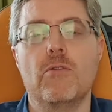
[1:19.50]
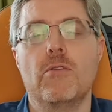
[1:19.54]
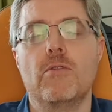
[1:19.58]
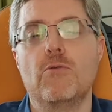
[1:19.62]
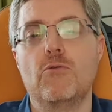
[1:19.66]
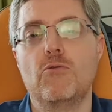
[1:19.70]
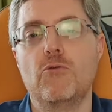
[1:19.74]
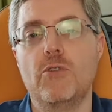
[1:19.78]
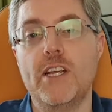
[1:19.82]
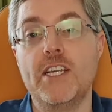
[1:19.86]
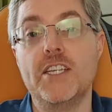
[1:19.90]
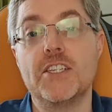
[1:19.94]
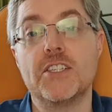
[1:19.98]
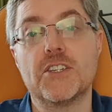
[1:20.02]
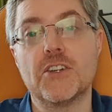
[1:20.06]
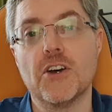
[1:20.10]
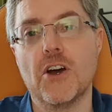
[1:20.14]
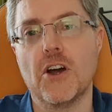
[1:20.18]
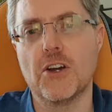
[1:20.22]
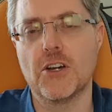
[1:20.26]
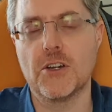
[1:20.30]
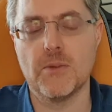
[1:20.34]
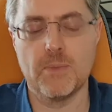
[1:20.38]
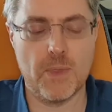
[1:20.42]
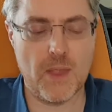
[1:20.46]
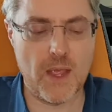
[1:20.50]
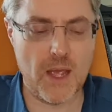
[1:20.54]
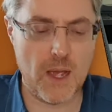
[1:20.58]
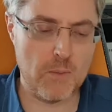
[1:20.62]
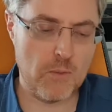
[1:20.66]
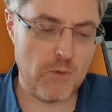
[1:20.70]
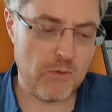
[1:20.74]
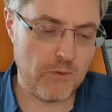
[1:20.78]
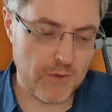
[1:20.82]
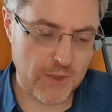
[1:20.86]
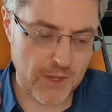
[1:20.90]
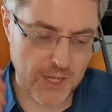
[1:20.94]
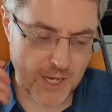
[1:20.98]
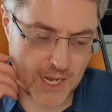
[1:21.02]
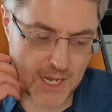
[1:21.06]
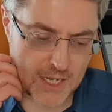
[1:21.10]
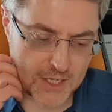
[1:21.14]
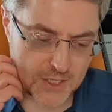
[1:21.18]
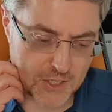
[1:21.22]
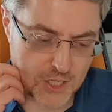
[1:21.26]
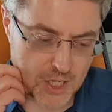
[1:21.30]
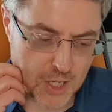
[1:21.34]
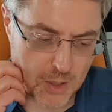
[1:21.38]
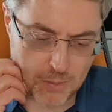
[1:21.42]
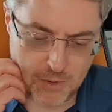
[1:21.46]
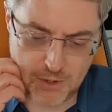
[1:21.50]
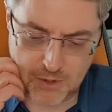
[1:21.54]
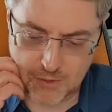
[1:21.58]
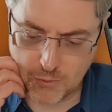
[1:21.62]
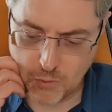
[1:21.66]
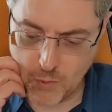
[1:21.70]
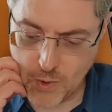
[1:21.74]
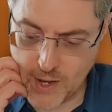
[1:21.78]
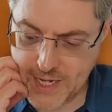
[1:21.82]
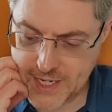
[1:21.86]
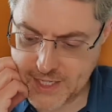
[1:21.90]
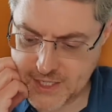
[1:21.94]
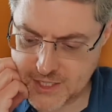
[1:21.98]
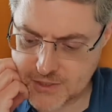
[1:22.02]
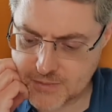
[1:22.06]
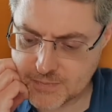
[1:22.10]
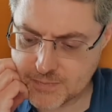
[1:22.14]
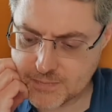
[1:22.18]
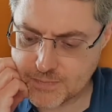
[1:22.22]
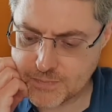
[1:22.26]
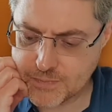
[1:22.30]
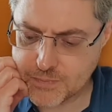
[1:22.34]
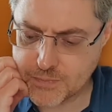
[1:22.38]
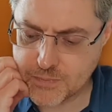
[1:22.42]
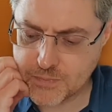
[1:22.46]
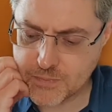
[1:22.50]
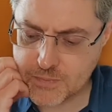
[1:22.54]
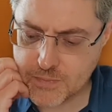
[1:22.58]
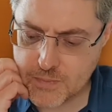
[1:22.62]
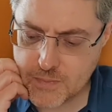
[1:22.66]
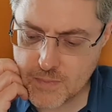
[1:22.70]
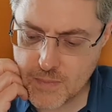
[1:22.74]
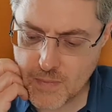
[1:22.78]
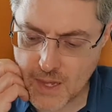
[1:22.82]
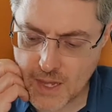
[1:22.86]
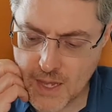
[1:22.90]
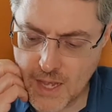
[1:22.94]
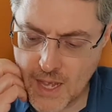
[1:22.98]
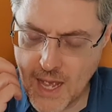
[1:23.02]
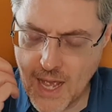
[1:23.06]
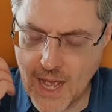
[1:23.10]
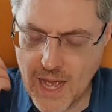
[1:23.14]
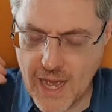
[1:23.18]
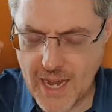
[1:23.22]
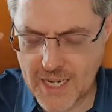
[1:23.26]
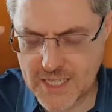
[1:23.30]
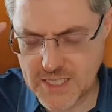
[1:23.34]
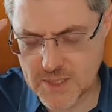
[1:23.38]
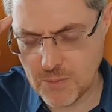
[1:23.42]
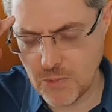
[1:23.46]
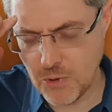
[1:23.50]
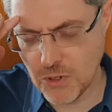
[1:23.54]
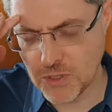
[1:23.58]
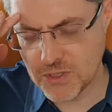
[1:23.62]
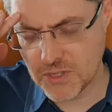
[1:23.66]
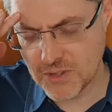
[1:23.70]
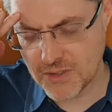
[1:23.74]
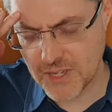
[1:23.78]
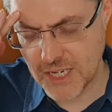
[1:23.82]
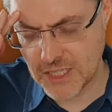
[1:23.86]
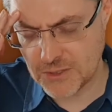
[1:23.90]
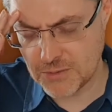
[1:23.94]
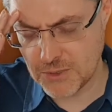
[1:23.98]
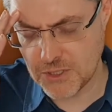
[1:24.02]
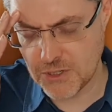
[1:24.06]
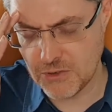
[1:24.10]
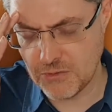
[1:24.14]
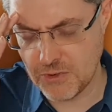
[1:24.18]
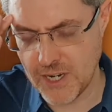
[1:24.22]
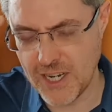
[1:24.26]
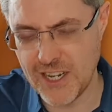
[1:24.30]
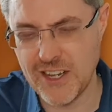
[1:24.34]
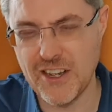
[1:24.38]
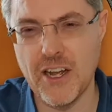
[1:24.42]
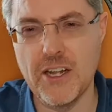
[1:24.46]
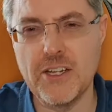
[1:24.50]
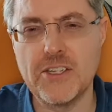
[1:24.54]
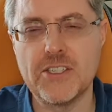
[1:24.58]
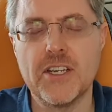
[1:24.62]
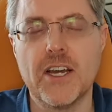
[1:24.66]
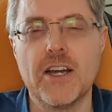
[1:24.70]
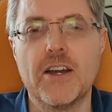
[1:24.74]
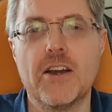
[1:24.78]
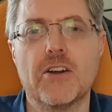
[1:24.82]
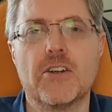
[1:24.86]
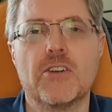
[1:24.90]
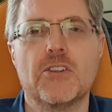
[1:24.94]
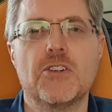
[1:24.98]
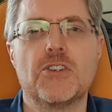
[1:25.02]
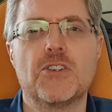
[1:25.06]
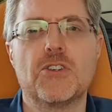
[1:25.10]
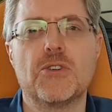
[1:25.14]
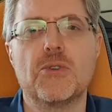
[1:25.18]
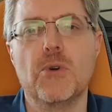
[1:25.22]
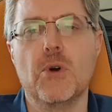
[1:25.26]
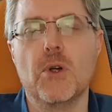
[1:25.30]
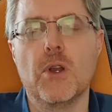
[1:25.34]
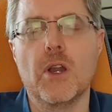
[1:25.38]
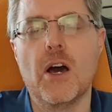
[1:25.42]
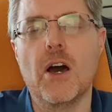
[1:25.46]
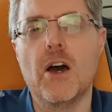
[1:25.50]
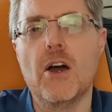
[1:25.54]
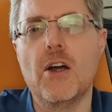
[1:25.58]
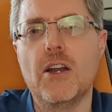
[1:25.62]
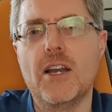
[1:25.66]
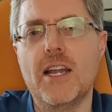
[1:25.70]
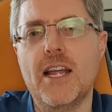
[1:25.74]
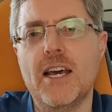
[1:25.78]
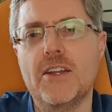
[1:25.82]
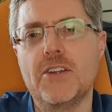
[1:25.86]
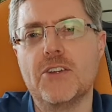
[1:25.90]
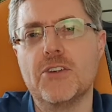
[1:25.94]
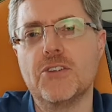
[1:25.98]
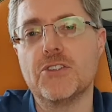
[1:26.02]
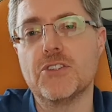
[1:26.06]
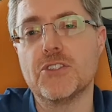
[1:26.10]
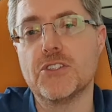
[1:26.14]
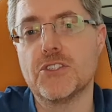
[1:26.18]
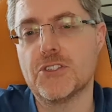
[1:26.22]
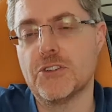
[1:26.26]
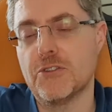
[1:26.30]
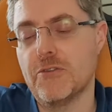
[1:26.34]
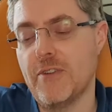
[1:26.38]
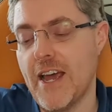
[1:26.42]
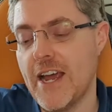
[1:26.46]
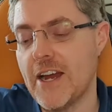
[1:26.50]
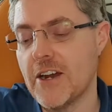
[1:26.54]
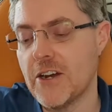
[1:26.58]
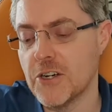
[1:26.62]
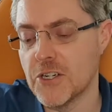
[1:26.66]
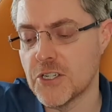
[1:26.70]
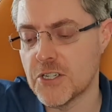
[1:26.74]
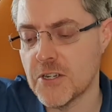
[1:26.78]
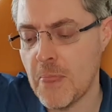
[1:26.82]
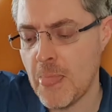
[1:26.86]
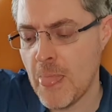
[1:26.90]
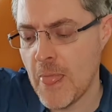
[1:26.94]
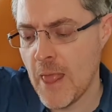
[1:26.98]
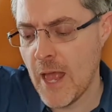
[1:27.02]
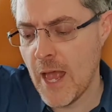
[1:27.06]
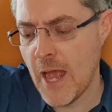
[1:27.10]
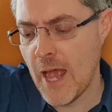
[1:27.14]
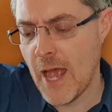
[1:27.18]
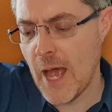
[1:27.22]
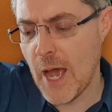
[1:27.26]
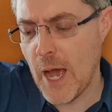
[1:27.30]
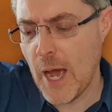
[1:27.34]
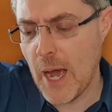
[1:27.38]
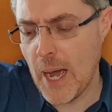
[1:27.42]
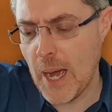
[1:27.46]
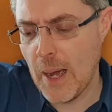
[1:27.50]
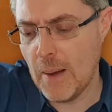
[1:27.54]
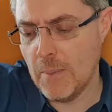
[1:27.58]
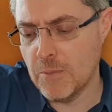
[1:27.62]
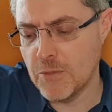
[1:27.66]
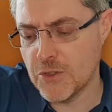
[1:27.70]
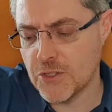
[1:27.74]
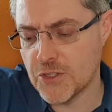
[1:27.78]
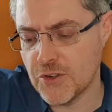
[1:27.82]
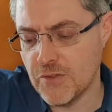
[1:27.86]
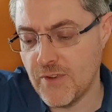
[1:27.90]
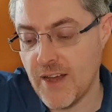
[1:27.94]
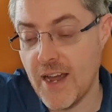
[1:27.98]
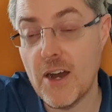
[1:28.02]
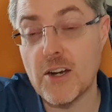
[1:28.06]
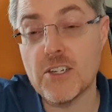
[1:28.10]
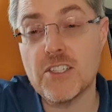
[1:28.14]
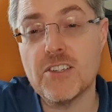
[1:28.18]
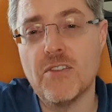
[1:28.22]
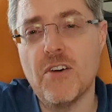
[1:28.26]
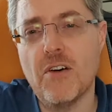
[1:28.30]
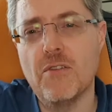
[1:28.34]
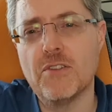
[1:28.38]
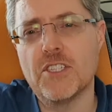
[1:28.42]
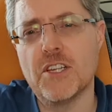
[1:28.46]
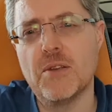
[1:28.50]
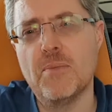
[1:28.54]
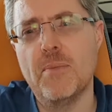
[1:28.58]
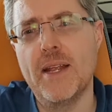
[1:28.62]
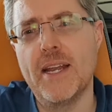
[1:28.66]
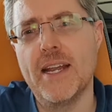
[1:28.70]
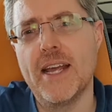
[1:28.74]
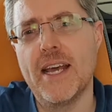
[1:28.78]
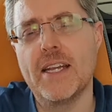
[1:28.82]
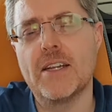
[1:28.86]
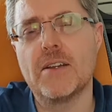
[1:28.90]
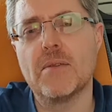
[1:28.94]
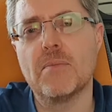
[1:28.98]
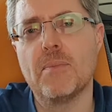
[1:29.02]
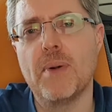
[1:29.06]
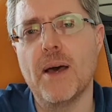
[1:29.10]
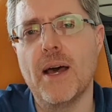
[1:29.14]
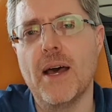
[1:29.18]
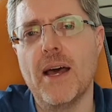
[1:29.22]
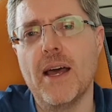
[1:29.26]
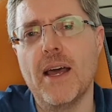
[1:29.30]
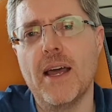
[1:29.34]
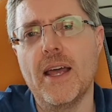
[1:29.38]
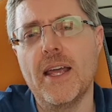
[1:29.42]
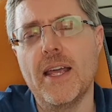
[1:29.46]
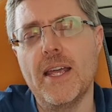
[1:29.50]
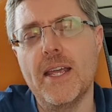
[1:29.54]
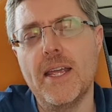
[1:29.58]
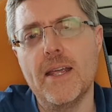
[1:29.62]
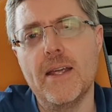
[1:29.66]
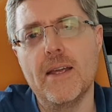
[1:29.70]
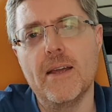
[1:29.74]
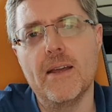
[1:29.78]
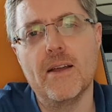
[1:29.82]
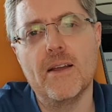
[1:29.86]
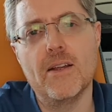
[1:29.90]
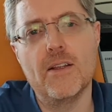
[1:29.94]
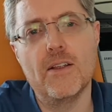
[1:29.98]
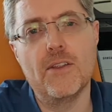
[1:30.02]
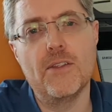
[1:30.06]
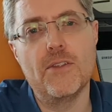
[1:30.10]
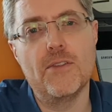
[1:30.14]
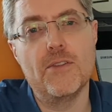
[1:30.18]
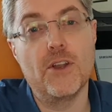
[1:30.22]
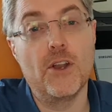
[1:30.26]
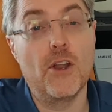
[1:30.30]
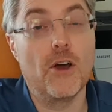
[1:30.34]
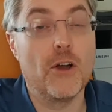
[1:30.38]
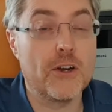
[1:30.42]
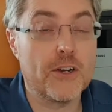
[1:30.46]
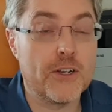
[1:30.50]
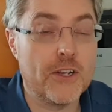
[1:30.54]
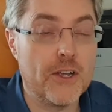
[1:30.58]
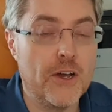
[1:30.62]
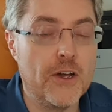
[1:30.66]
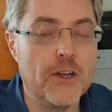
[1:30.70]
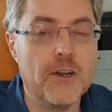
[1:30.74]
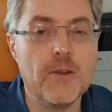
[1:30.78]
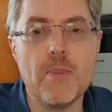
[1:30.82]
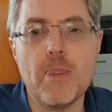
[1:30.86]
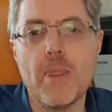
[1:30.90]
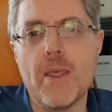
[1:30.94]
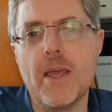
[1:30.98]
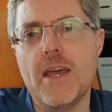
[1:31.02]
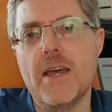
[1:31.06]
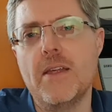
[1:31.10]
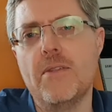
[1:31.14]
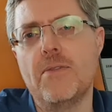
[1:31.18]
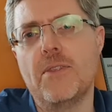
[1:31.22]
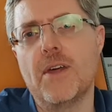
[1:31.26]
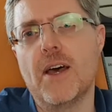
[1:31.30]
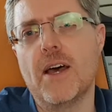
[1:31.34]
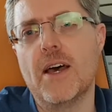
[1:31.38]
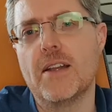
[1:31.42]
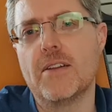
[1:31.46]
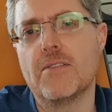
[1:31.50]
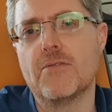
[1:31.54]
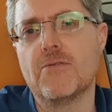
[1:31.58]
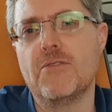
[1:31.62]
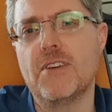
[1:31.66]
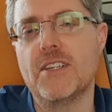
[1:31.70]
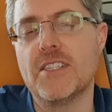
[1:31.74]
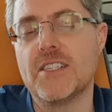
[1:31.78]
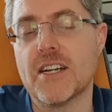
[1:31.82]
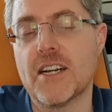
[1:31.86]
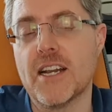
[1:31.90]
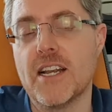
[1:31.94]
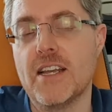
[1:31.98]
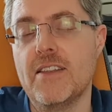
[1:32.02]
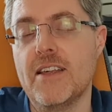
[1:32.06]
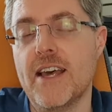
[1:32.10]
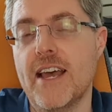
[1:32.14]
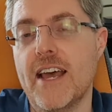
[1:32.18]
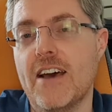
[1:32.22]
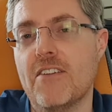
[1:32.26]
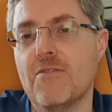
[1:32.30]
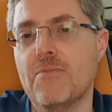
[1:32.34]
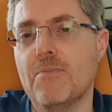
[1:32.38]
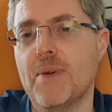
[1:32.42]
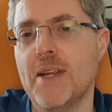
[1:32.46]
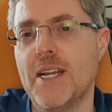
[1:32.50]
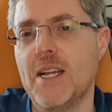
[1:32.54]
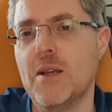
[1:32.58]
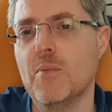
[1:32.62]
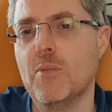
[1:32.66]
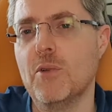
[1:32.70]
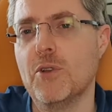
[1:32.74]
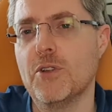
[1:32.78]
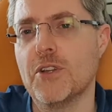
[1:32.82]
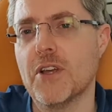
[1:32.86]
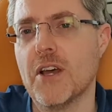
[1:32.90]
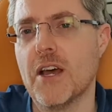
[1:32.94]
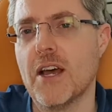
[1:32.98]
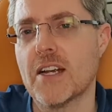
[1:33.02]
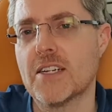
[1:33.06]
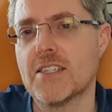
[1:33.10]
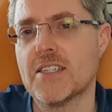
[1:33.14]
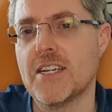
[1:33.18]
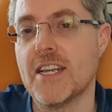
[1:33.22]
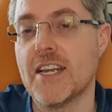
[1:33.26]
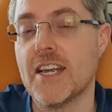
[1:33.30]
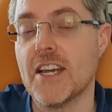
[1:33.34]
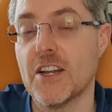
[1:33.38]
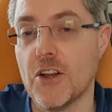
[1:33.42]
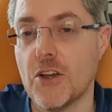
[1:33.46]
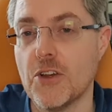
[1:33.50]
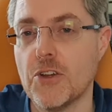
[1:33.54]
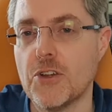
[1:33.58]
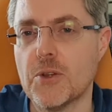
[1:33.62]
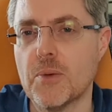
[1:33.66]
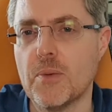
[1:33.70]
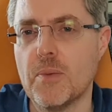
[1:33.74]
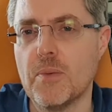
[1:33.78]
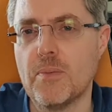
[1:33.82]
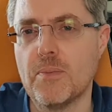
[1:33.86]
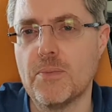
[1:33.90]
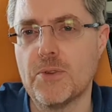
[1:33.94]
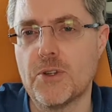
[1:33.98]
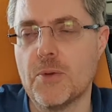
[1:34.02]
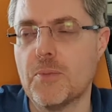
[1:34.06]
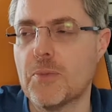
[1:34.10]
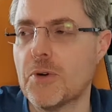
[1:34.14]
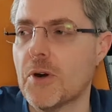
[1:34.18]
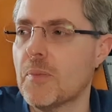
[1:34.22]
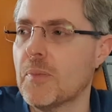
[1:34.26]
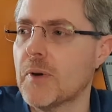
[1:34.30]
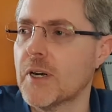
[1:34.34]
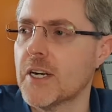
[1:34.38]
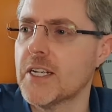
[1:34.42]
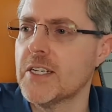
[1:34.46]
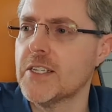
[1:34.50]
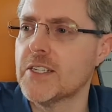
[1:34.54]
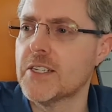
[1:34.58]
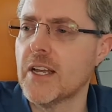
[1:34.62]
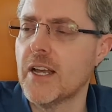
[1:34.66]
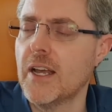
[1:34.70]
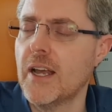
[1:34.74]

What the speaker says: restart over the last couple of weeks. I suppose the things which are really outside our control are lenders and surveyors. Surveyors have obviously been hit by the lockdown in that physically they haven't been able to actually get out to properties,